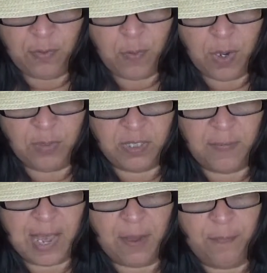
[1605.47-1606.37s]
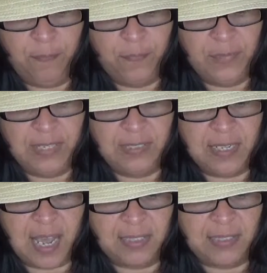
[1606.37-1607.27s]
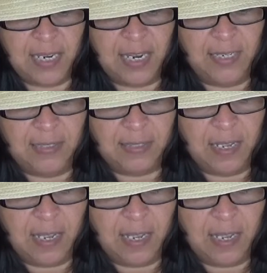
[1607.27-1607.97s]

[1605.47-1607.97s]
of quotes about these last days.